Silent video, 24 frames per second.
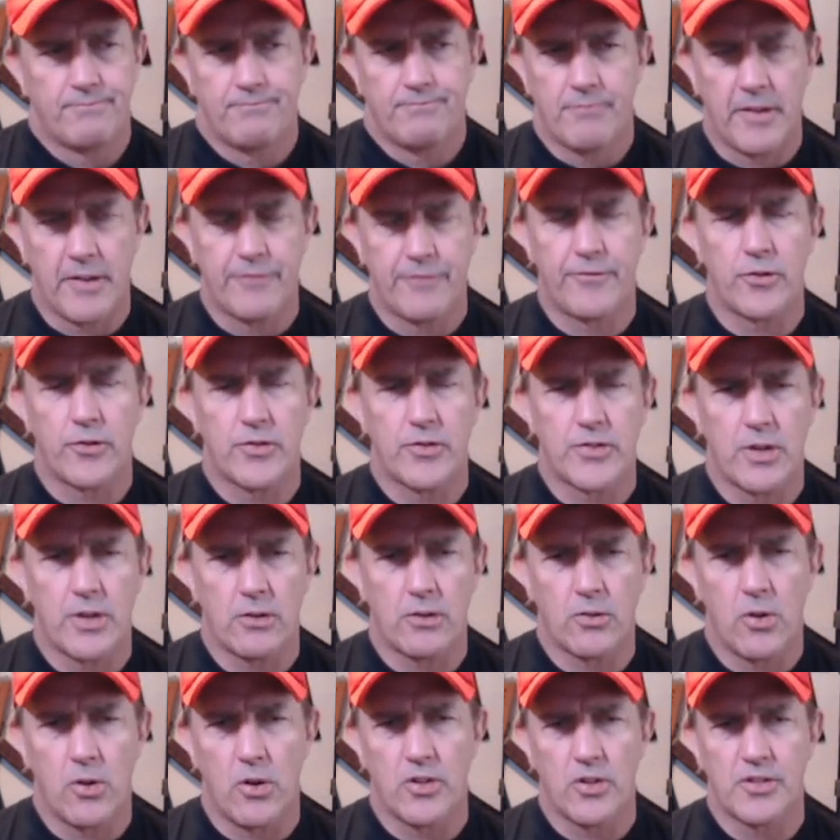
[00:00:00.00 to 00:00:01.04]
my first
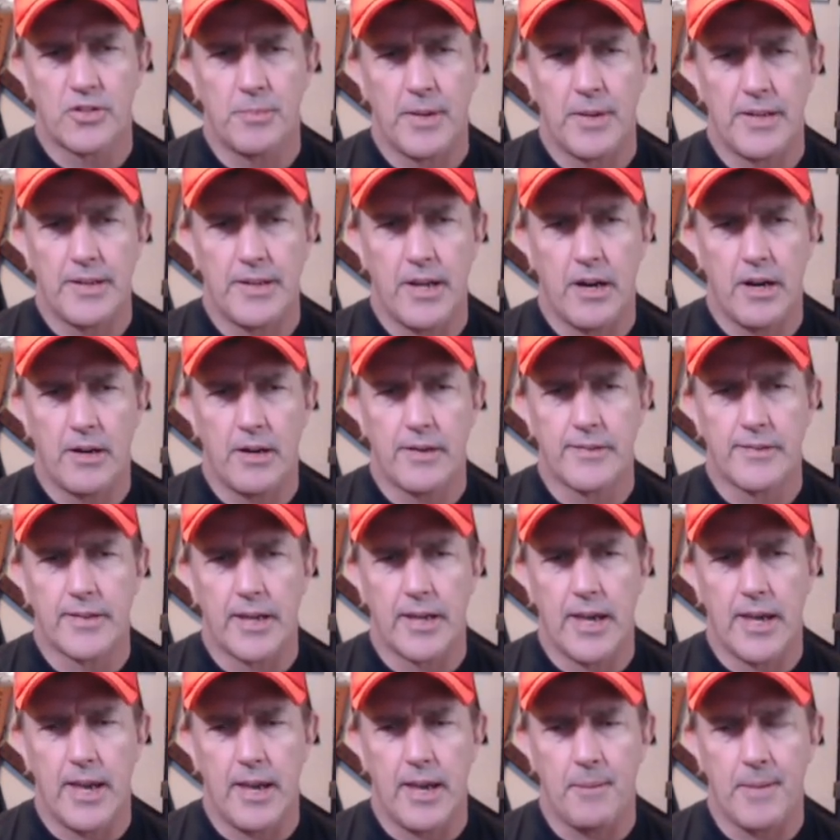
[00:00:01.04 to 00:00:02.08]
sergeant calls me in there and he's like,
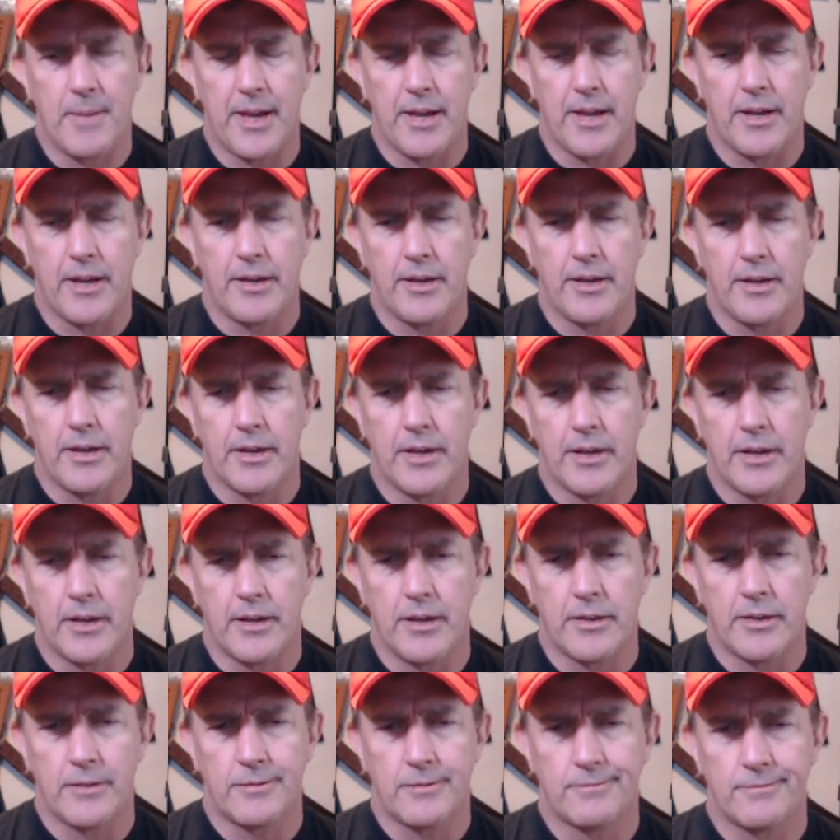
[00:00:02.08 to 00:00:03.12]
hey man,
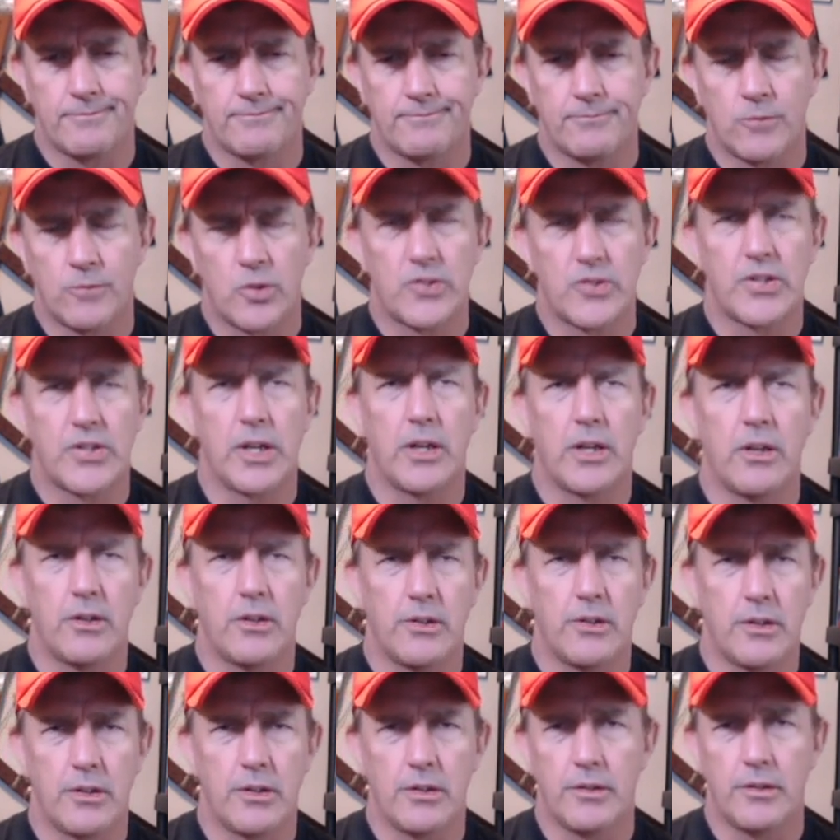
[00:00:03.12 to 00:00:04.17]
we're sending you to
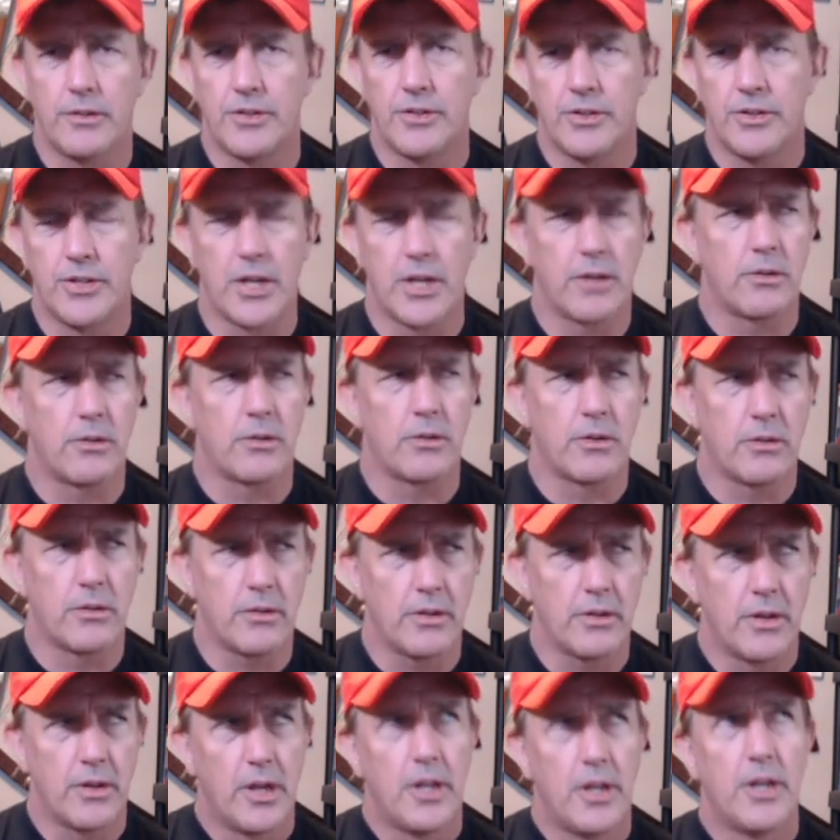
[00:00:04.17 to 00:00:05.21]
the
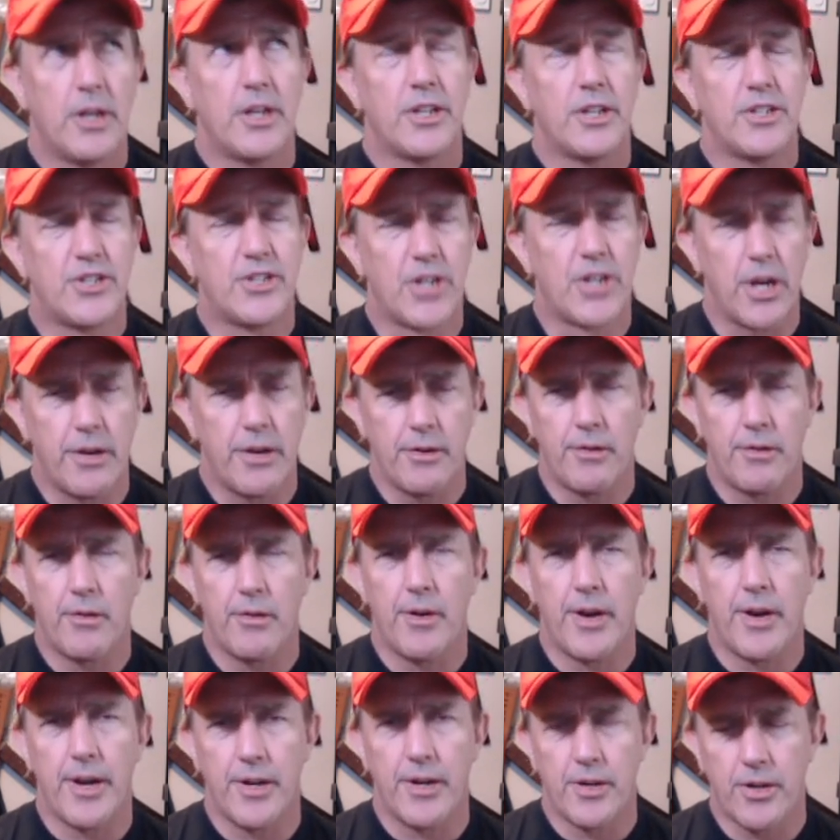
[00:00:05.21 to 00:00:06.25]

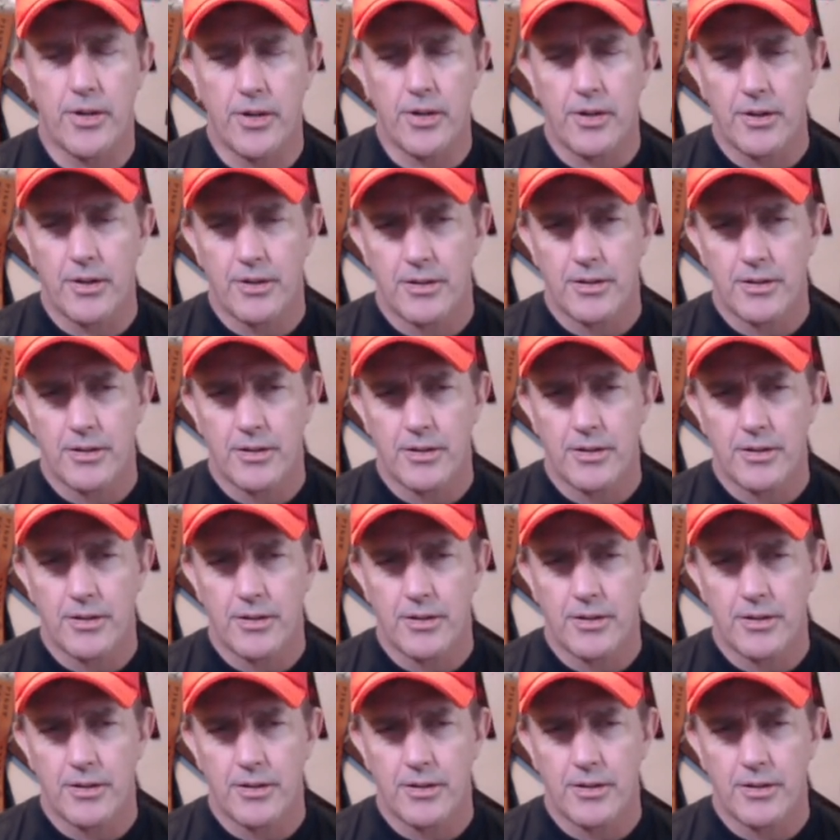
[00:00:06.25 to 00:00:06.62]
generator